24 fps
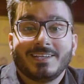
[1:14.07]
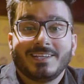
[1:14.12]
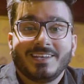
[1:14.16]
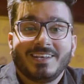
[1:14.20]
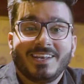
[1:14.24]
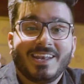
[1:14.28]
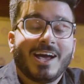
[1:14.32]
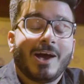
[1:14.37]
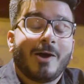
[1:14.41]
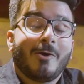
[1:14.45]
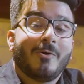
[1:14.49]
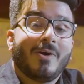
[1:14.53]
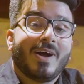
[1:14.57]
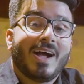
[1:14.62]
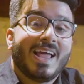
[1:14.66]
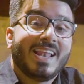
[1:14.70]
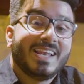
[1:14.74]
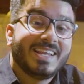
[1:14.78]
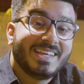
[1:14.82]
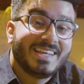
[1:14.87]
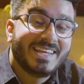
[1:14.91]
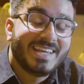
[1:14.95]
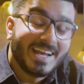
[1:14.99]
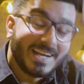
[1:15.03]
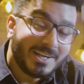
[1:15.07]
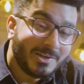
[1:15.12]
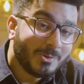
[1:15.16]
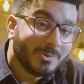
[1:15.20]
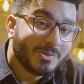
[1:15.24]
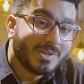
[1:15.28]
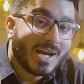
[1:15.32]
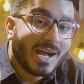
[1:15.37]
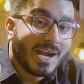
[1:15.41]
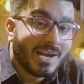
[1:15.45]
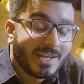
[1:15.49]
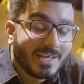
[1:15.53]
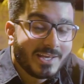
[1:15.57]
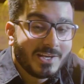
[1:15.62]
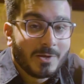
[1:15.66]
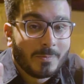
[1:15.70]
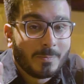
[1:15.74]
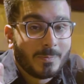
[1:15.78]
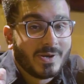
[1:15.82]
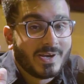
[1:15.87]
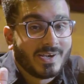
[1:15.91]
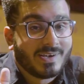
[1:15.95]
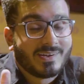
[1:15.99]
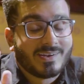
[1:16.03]
Now, I'll get to that in a
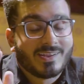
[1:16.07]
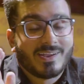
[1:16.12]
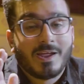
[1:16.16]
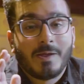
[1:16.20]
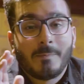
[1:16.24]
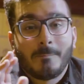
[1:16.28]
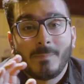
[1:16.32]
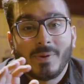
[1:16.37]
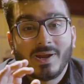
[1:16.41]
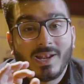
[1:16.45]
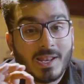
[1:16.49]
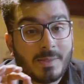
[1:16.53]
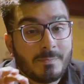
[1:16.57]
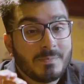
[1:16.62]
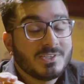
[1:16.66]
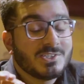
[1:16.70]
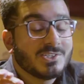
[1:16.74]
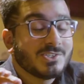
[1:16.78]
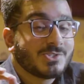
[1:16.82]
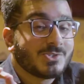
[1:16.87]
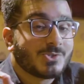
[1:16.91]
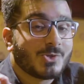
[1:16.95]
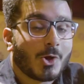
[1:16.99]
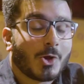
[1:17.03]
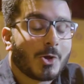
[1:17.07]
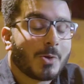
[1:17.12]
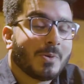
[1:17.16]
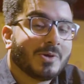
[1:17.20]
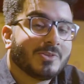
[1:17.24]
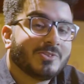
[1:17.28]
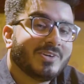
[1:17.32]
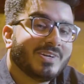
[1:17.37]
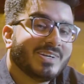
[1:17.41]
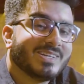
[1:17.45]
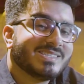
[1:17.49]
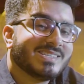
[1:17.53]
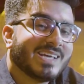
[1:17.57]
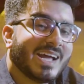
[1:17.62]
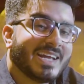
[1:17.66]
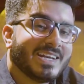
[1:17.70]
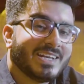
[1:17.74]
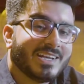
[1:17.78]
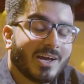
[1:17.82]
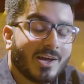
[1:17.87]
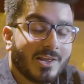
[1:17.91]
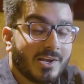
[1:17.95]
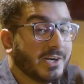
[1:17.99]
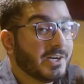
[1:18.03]
bit, but let me just talk about the
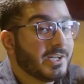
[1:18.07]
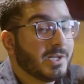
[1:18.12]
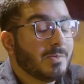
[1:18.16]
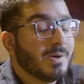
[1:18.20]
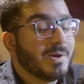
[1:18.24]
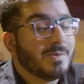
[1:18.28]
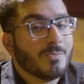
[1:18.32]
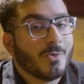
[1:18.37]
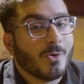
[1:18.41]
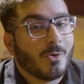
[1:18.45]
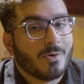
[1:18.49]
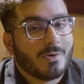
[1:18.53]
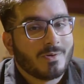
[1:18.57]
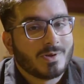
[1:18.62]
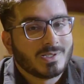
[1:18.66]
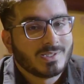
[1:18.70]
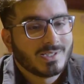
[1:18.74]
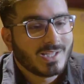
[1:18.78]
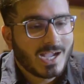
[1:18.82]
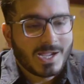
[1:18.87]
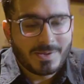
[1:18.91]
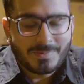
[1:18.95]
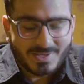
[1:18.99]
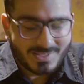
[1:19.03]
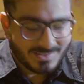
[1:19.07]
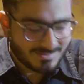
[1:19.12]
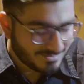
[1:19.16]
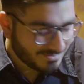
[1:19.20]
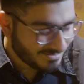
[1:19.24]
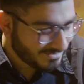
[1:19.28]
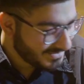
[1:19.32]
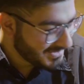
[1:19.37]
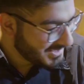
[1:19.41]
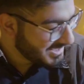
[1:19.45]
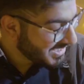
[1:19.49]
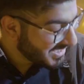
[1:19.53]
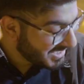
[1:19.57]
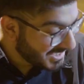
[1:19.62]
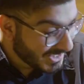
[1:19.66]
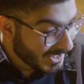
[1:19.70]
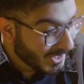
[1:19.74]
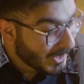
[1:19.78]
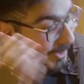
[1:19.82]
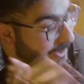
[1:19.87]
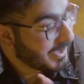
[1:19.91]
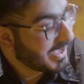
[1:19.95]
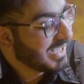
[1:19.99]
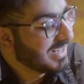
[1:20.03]
design a little bit more. I mean, just
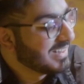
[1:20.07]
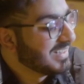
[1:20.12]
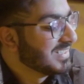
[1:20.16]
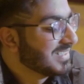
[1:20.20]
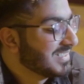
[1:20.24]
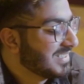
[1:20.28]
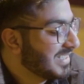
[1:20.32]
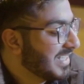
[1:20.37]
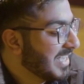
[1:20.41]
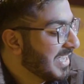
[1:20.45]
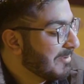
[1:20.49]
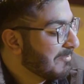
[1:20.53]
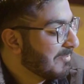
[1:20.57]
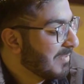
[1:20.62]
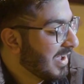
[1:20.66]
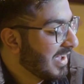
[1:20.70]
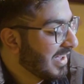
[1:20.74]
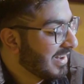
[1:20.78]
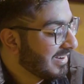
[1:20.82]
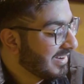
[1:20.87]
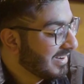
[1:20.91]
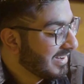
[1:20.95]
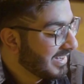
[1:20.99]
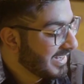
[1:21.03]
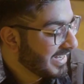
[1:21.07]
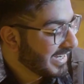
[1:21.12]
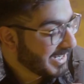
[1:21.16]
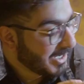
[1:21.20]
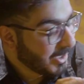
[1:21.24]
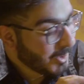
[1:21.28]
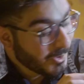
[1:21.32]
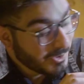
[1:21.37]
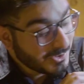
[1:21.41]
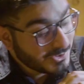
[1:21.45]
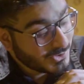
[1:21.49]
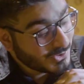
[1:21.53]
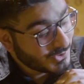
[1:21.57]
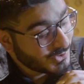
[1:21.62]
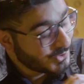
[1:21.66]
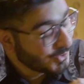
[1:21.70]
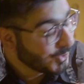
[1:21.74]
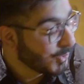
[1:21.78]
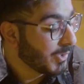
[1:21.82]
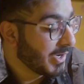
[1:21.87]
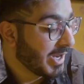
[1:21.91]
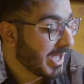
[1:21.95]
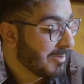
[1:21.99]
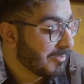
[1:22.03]
look at this thing, man. It looks
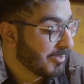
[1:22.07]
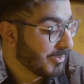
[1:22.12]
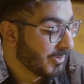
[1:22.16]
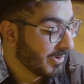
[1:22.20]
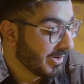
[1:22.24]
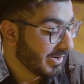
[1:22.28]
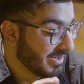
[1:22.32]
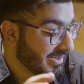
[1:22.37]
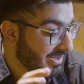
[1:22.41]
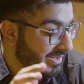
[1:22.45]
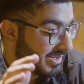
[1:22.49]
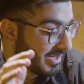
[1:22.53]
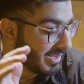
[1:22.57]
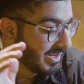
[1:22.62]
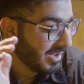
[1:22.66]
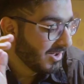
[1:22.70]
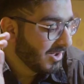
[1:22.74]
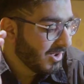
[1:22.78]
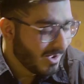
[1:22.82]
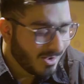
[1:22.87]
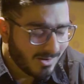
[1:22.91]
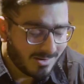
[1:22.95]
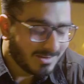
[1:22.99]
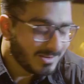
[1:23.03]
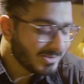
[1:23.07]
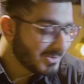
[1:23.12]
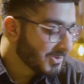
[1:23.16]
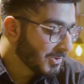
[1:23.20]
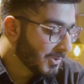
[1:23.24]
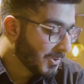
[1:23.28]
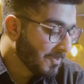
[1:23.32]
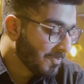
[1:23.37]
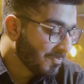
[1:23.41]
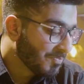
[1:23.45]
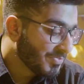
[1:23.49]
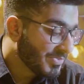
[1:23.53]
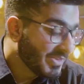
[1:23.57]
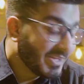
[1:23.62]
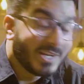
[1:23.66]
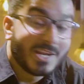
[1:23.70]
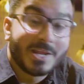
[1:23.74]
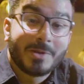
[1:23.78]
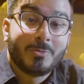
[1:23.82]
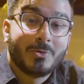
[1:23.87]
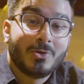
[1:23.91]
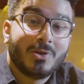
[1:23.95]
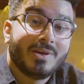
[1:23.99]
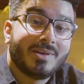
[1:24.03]
so damn good. Also, the
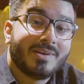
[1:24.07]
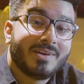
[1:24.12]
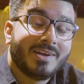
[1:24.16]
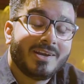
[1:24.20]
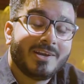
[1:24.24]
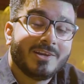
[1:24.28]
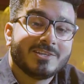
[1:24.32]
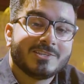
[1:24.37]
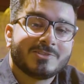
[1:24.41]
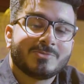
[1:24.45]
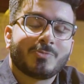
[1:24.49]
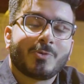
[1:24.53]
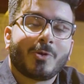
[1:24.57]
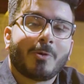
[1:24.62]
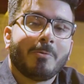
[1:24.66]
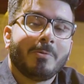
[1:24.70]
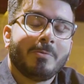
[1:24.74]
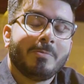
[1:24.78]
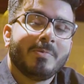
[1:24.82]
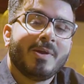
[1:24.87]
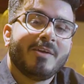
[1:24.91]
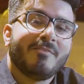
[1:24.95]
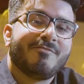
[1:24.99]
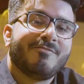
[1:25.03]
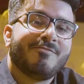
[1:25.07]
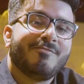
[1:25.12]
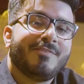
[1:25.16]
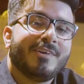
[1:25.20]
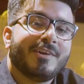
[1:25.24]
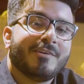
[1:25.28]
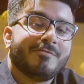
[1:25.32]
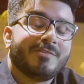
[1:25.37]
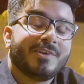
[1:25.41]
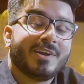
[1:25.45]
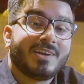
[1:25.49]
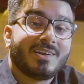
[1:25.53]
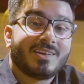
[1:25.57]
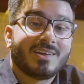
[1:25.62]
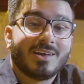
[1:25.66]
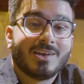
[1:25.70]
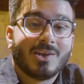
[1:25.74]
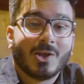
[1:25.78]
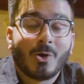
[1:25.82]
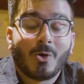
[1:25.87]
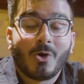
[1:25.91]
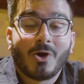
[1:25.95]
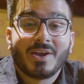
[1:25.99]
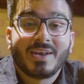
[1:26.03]
Nebula Red is probably my favorite
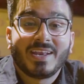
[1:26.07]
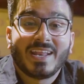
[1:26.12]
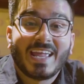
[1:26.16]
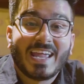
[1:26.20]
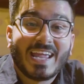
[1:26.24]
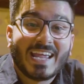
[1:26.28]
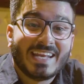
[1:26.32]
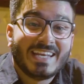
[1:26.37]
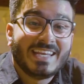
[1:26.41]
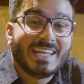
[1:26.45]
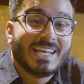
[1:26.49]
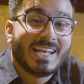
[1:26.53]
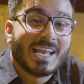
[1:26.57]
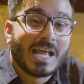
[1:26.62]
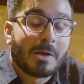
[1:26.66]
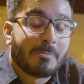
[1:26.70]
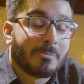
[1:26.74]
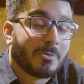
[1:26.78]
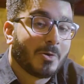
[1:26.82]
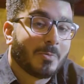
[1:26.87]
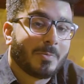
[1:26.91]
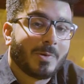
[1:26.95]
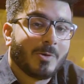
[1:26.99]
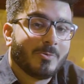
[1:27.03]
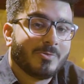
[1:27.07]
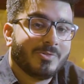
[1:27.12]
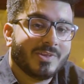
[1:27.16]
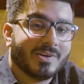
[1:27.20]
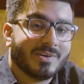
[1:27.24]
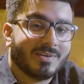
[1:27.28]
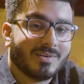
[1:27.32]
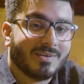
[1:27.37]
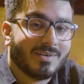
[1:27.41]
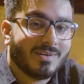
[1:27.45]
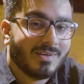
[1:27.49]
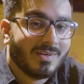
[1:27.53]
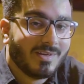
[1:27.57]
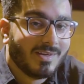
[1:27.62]
color on any laptop out there.